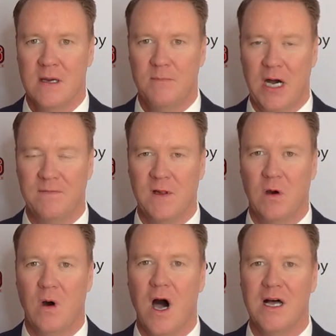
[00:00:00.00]

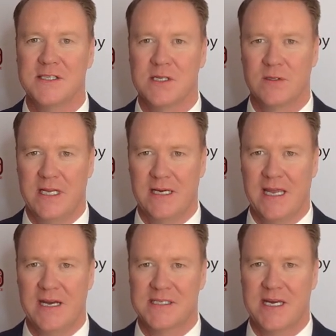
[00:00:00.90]
Buffalo also did
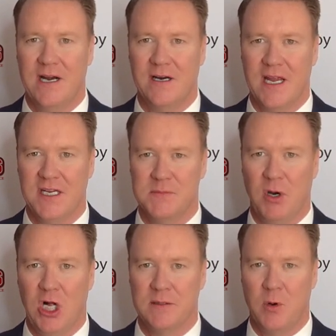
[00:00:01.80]
get a scare against
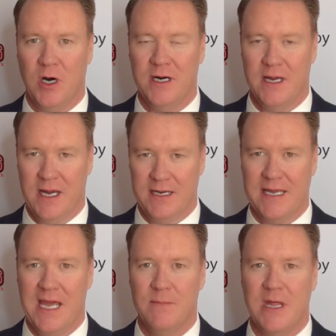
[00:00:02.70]
Baltimore in a
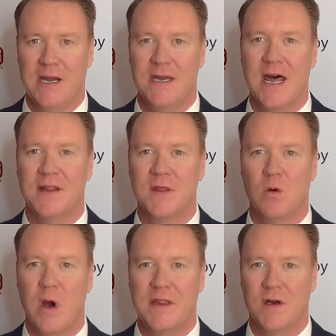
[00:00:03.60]
game that nothing
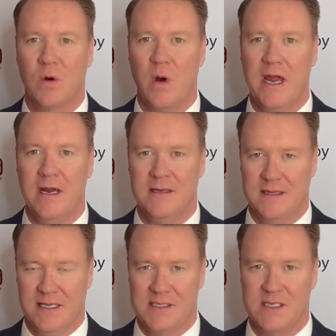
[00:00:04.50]
went their way,
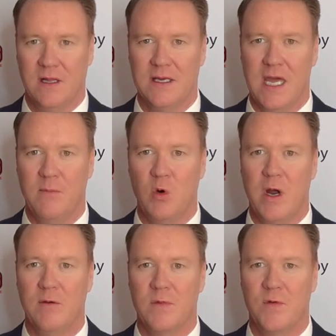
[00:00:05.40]
and they still came
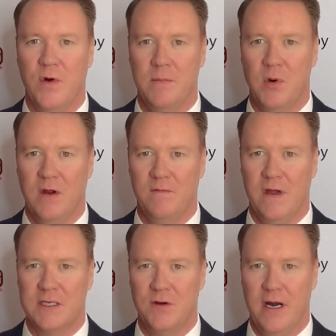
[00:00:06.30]
away with a 3-point
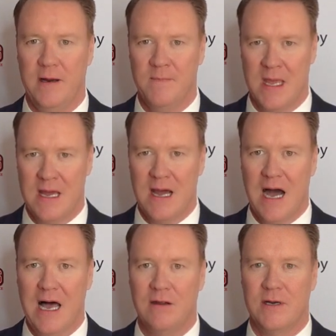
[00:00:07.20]
victory.
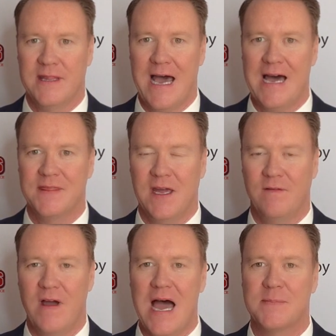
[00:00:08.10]
Other than that, they
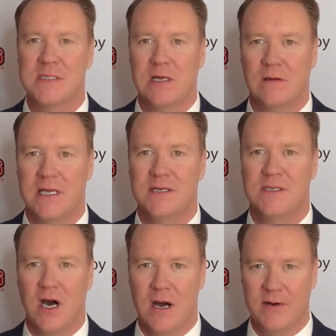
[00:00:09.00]
have absolutely
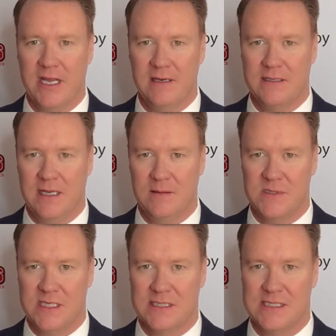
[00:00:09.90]
dominated teams
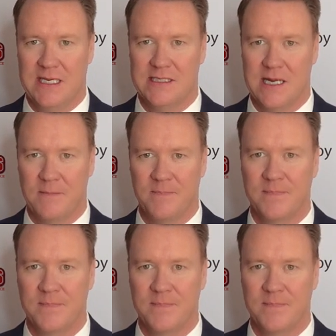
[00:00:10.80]
this season.